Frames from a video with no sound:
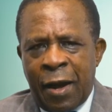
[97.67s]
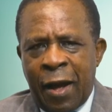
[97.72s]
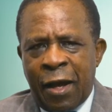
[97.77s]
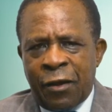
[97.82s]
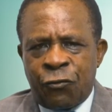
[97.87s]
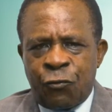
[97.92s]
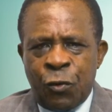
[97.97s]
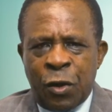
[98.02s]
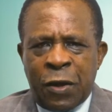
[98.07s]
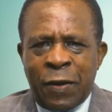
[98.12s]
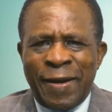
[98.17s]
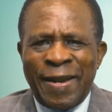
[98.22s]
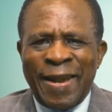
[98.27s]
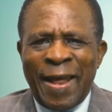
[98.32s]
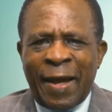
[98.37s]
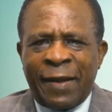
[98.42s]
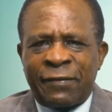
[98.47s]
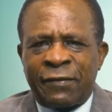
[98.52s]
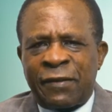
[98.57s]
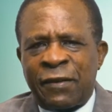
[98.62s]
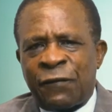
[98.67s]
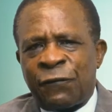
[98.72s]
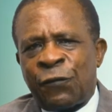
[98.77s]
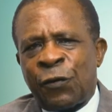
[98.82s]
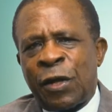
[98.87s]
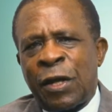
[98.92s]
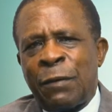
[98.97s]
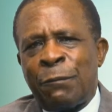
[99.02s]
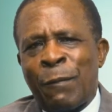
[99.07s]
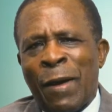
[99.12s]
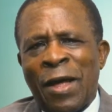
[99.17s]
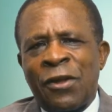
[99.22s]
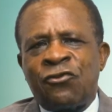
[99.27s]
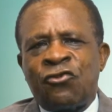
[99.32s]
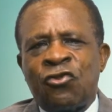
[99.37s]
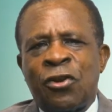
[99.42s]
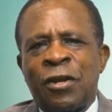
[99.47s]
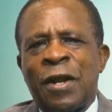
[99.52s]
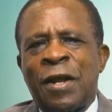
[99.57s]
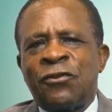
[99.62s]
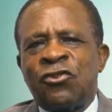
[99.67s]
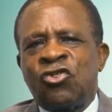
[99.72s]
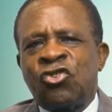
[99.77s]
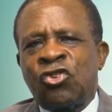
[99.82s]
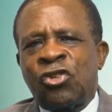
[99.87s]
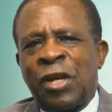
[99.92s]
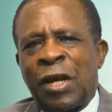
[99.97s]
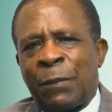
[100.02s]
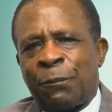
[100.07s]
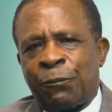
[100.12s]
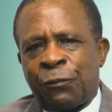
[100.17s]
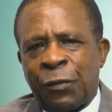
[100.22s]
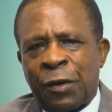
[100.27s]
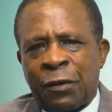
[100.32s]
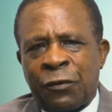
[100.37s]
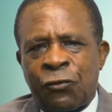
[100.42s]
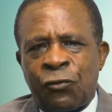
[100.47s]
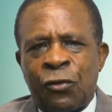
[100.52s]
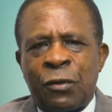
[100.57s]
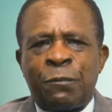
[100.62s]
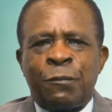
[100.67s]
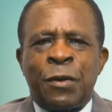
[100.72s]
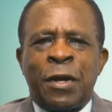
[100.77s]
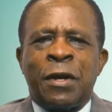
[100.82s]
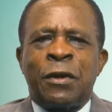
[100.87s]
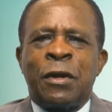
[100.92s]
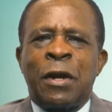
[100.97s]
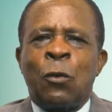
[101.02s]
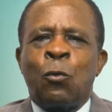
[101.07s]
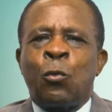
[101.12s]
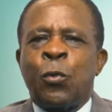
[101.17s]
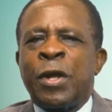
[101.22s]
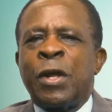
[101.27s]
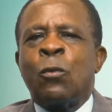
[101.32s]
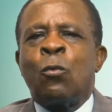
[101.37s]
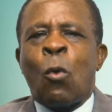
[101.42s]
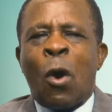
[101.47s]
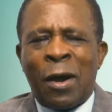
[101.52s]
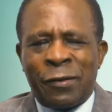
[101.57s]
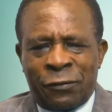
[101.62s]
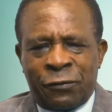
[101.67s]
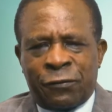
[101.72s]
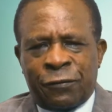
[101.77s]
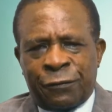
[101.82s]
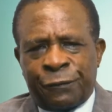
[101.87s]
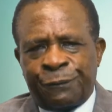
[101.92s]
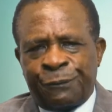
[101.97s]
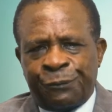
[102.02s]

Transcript: as we collectively imagine and shape the Caribbean we want.